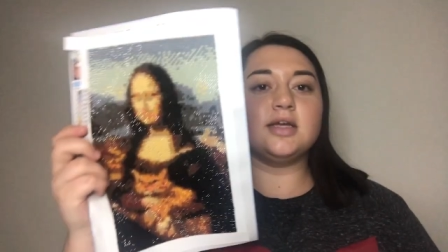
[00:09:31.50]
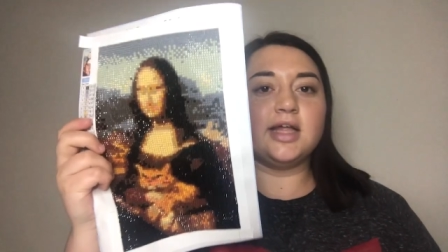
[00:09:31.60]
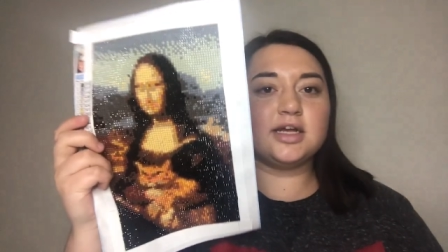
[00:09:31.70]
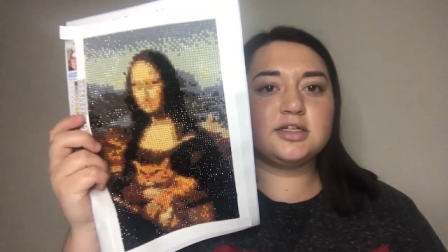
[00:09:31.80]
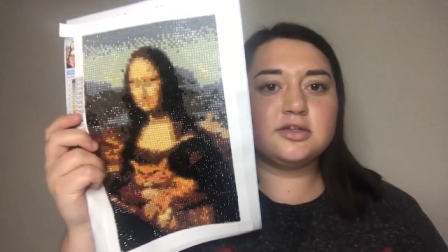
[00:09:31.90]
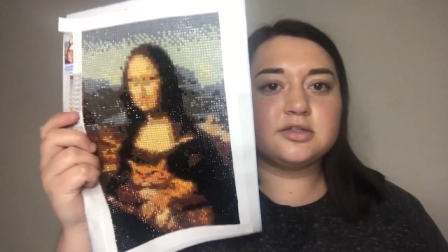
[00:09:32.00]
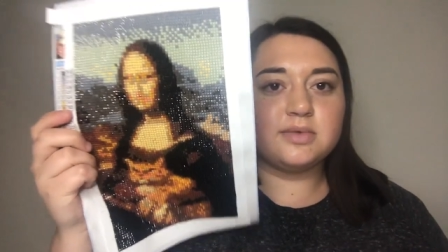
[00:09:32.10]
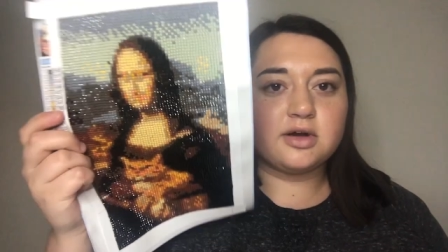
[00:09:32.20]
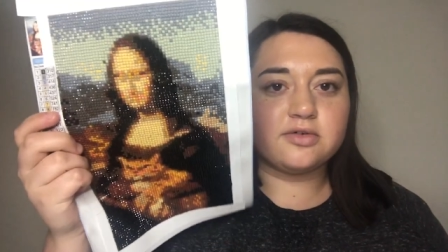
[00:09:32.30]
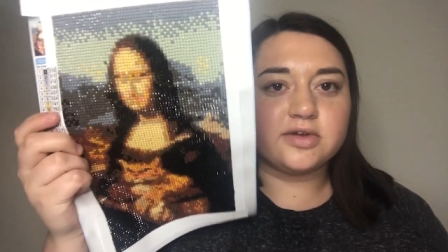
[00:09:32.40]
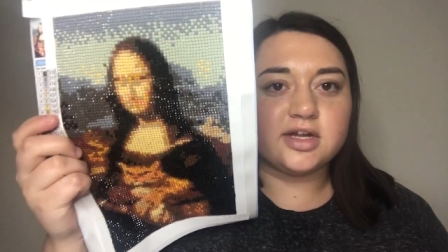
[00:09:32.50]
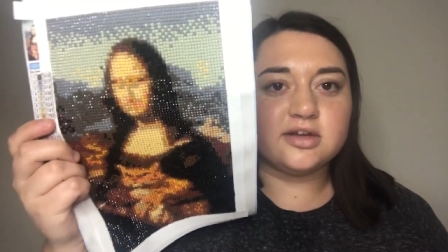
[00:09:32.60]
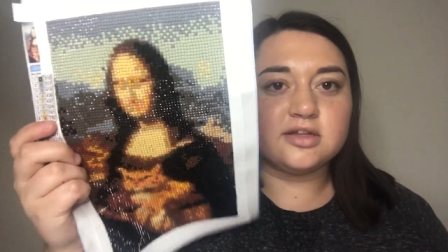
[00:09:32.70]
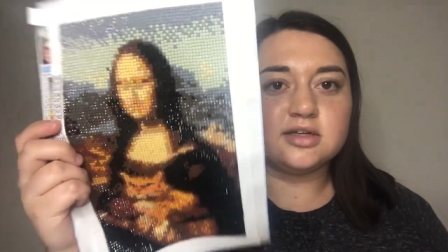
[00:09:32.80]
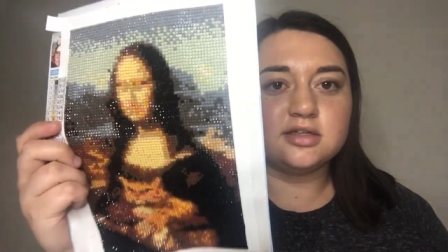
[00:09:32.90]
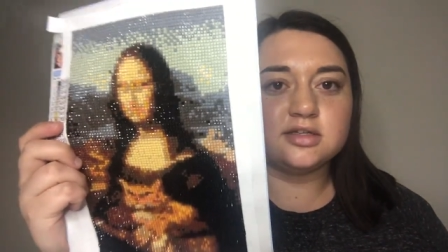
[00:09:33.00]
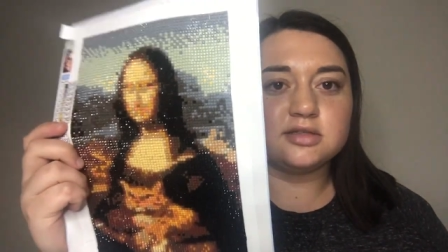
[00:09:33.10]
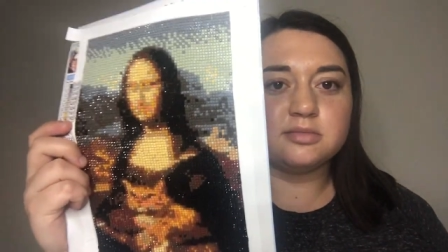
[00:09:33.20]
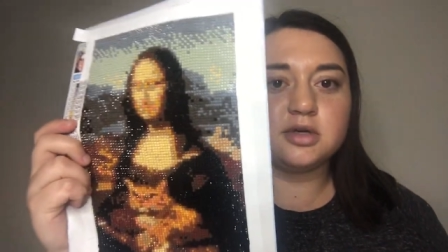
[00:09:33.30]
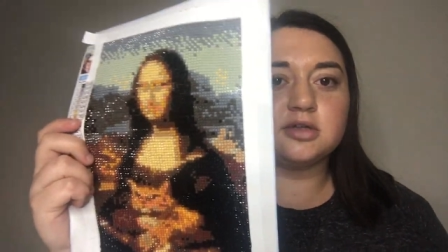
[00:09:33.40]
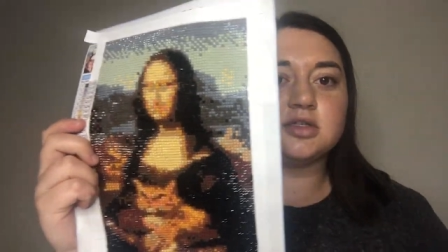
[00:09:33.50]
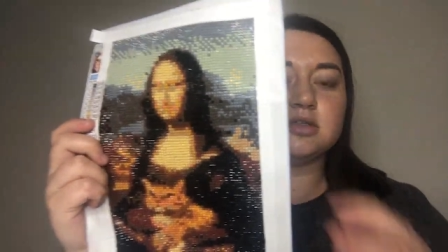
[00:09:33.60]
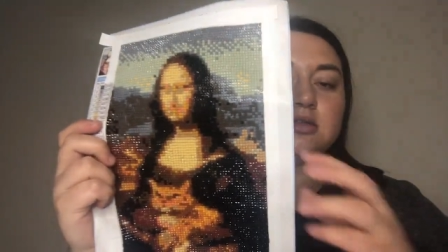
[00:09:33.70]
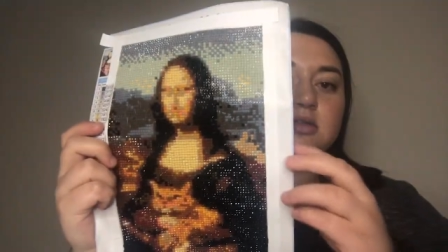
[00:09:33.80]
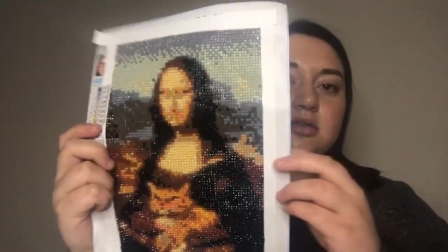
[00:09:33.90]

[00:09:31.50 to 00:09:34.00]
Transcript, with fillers: It actually looks better over here than it does in person.